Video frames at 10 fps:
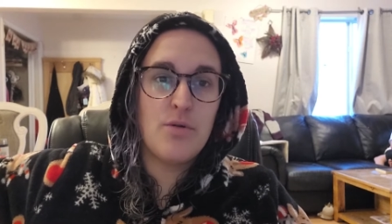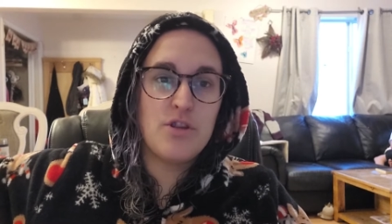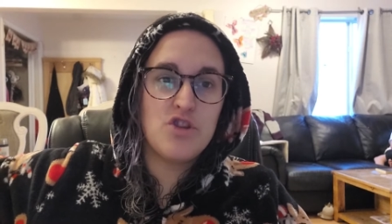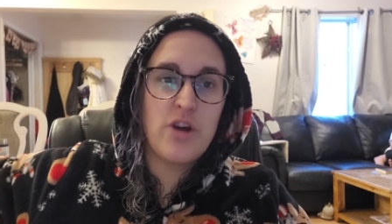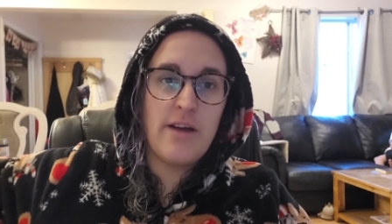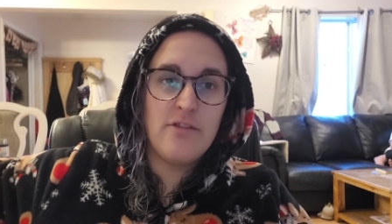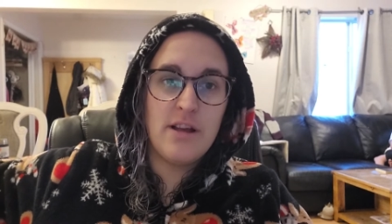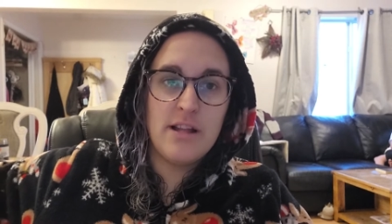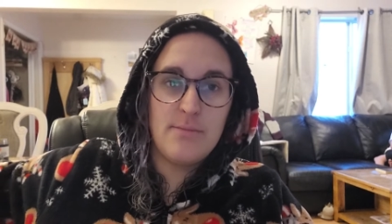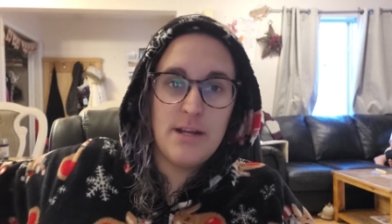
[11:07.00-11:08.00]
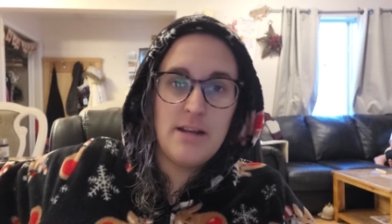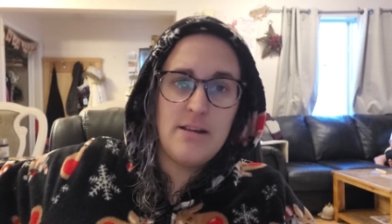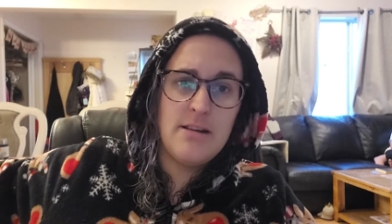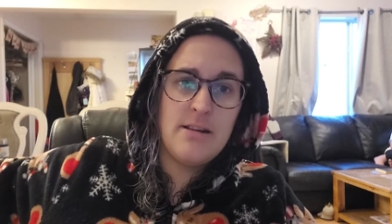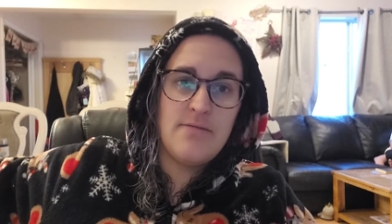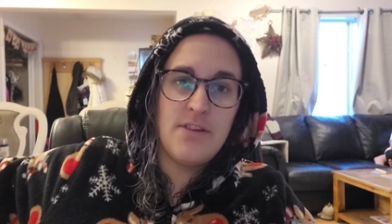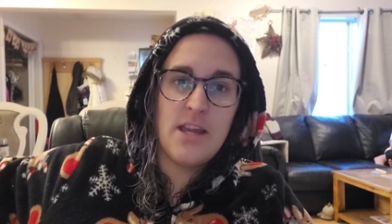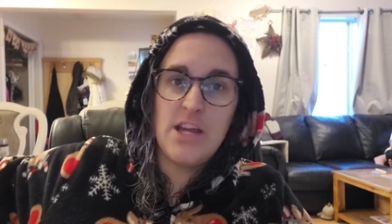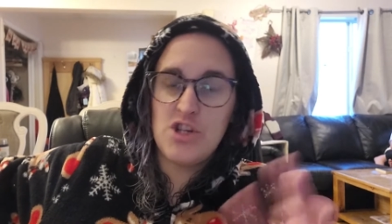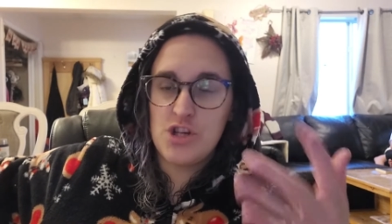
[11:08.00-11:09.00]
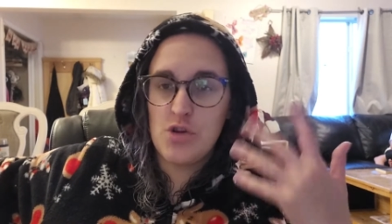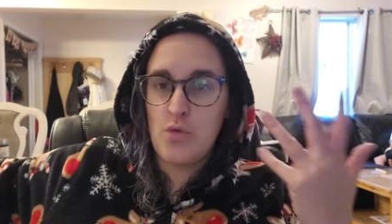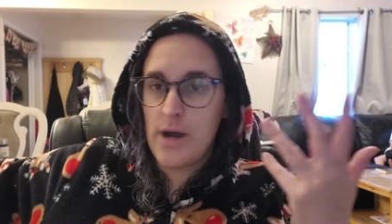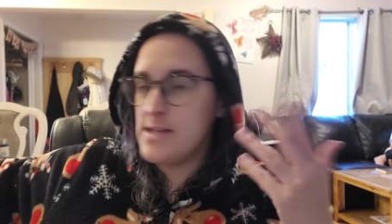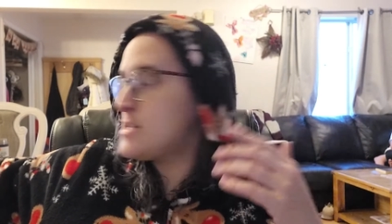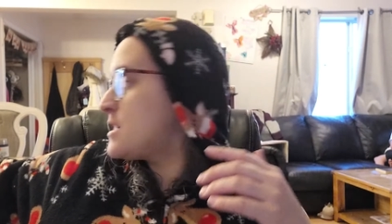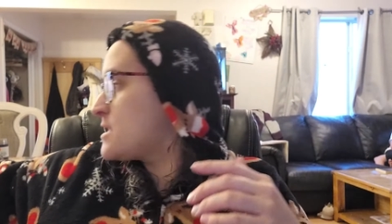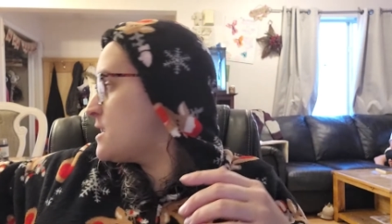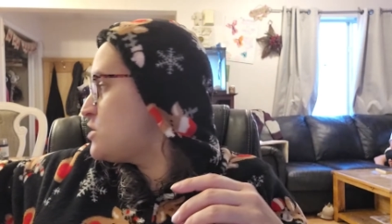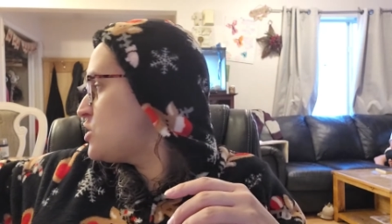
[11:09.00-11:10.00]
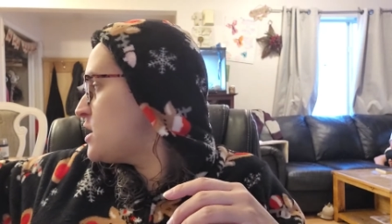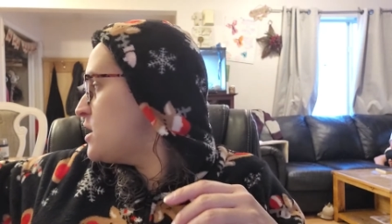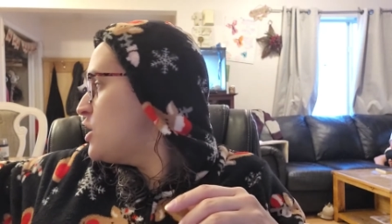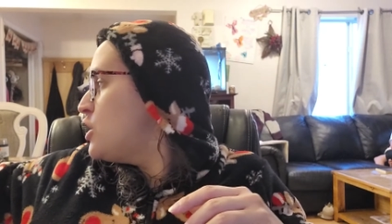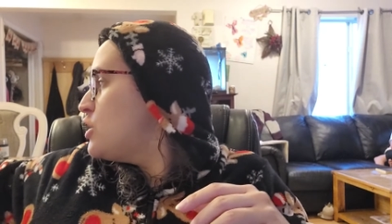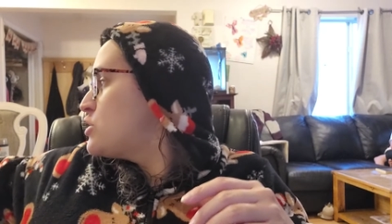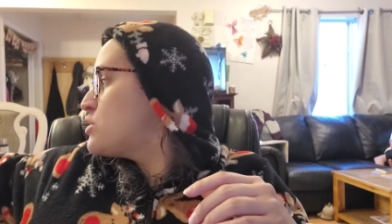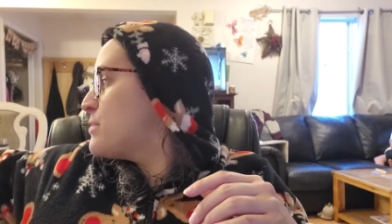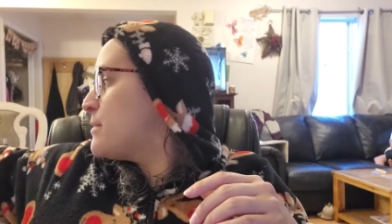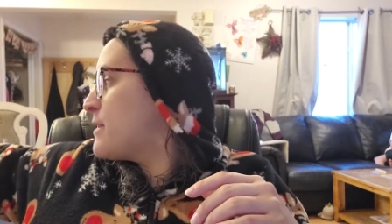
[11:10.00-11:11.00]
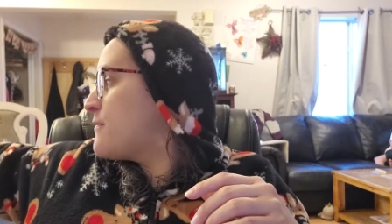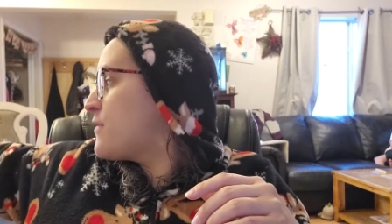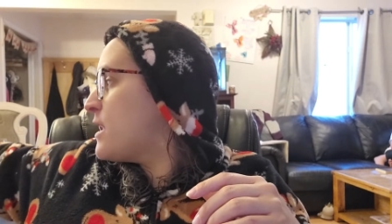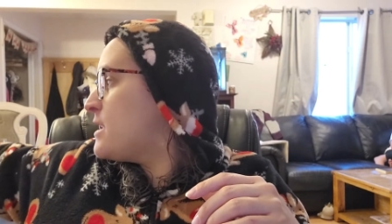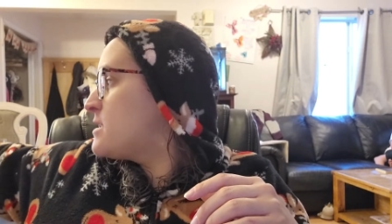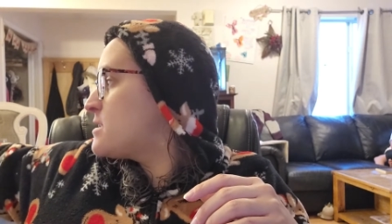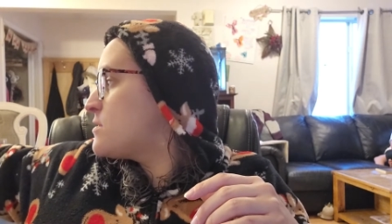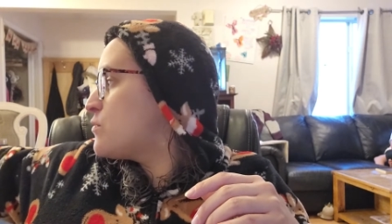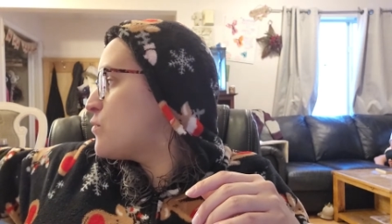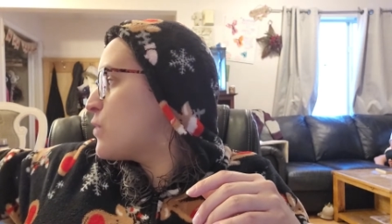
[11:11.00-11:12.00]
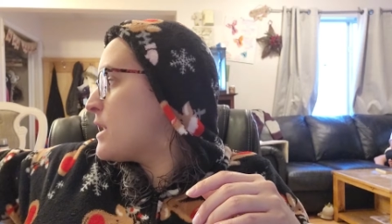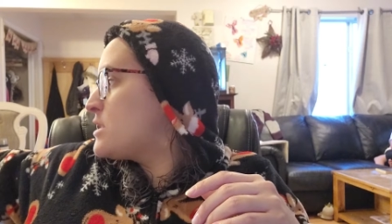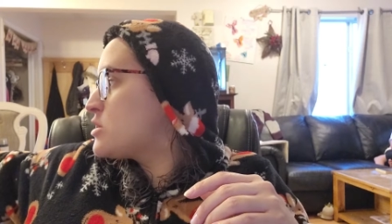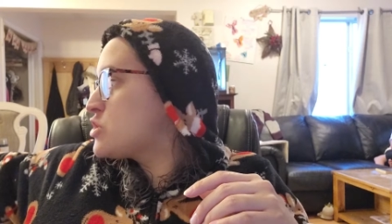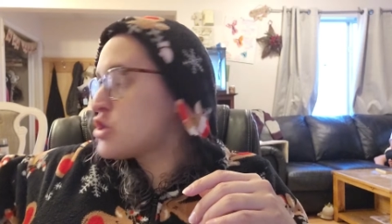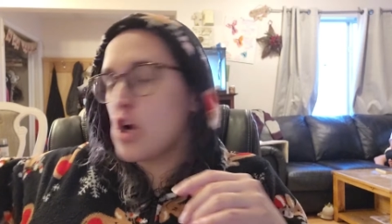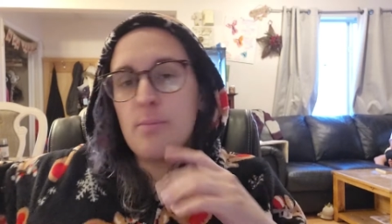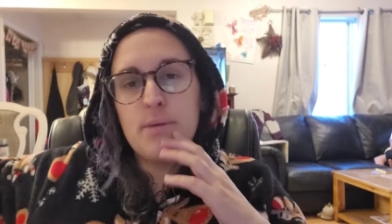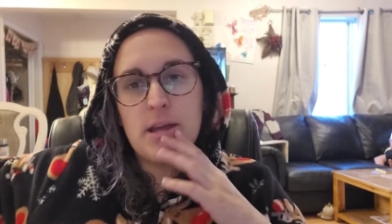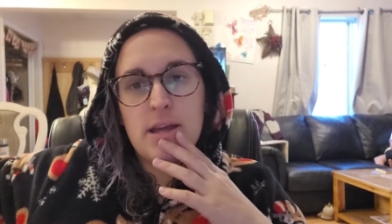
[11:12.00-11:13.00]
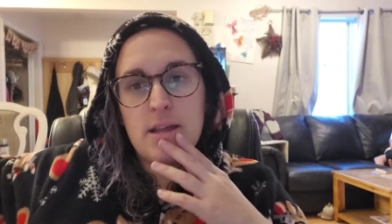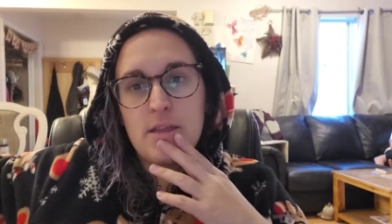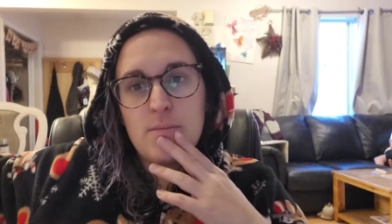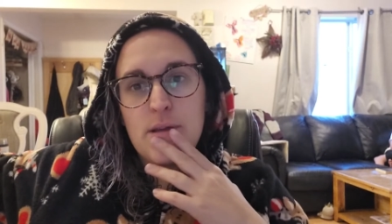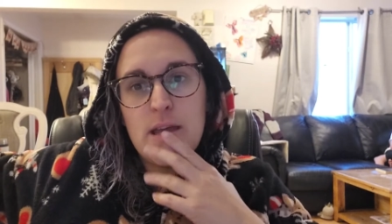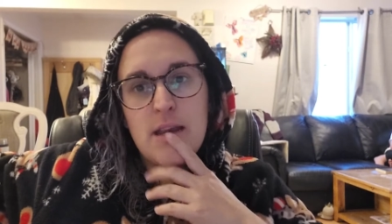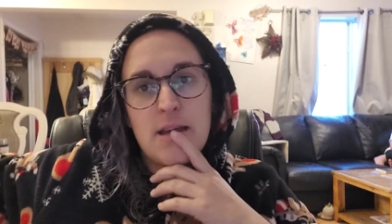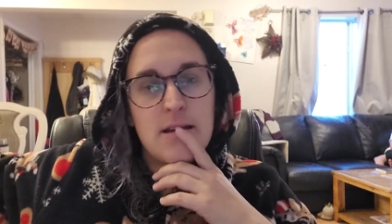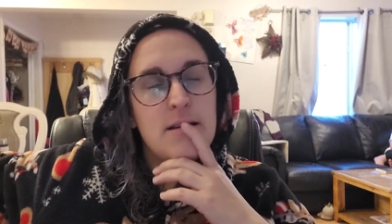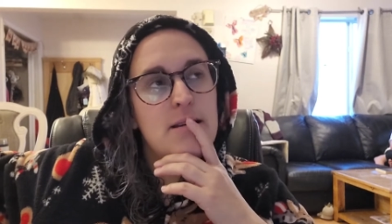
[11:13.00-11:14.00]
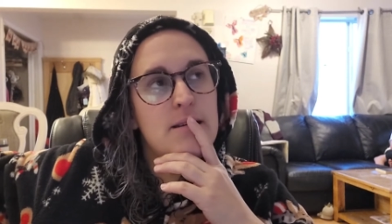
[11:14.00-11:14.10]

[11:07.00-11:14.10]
with a travel element, vacation, quest, etc. So me and my friend went shopping the beginning